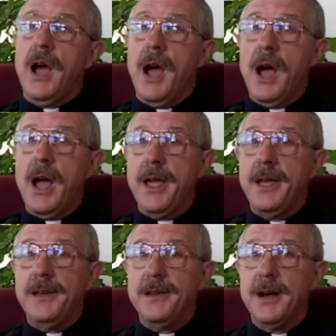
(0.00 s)

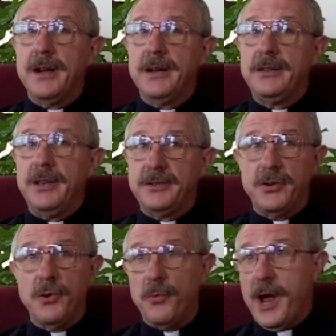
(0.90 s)
I get
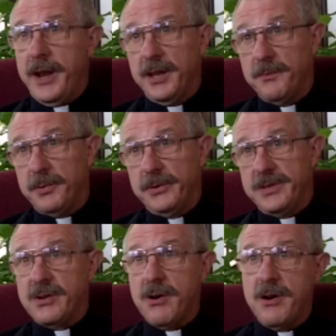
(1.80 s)
to go riding in
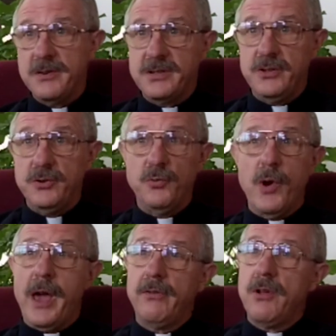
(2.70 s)
police cars and do
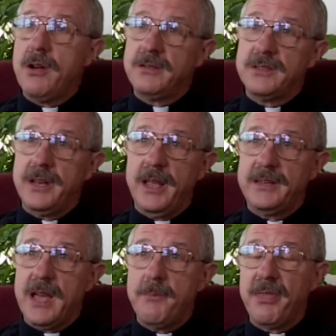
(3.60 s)
ride-alongs and
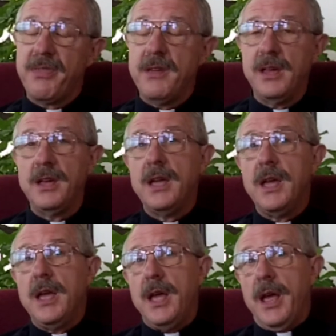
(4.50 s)
that type of thing.
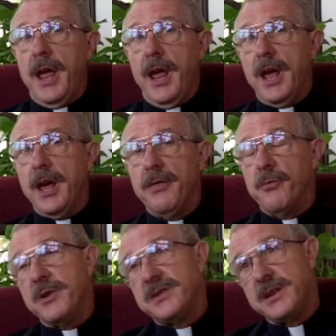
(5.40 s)
And
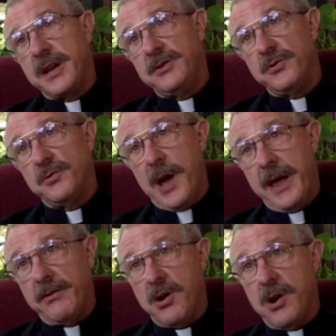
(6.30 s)
the reason I do
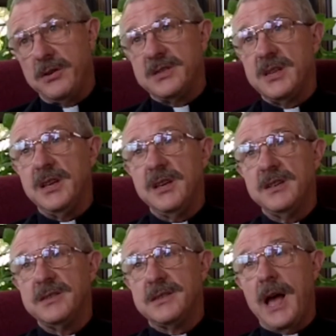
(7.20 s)
ride-alongs
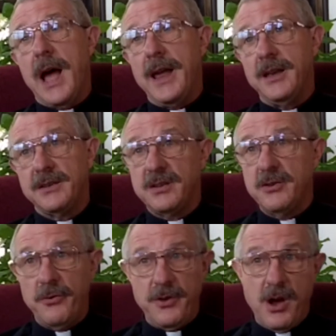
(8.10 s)
is I get to
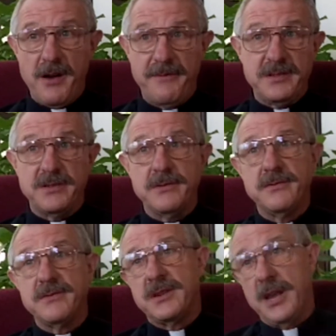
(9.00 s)
know the
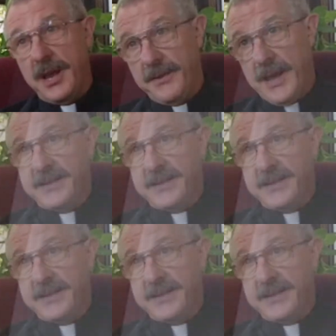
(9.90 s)
officers, and